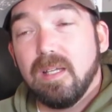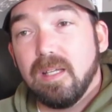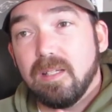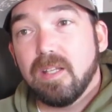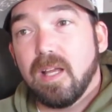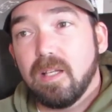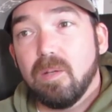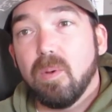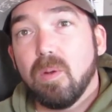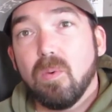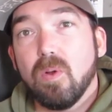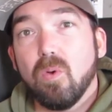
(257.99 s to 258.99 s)
Exactly what
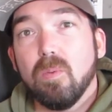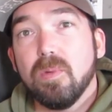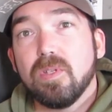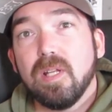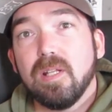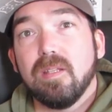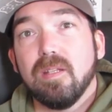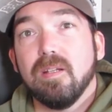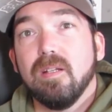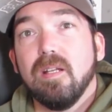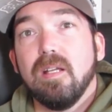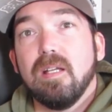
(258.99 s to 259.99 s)
I want. Almost at the
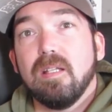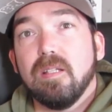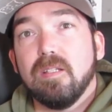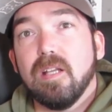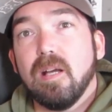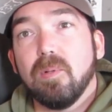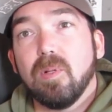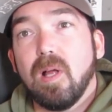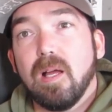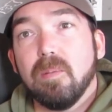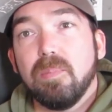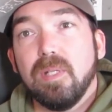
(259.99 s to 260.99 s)
double
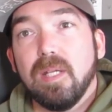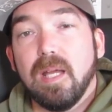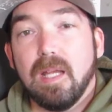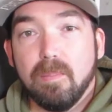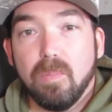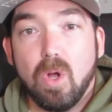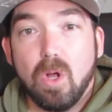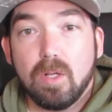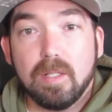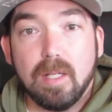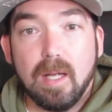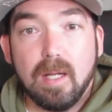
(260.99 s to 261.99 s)
IPA mark,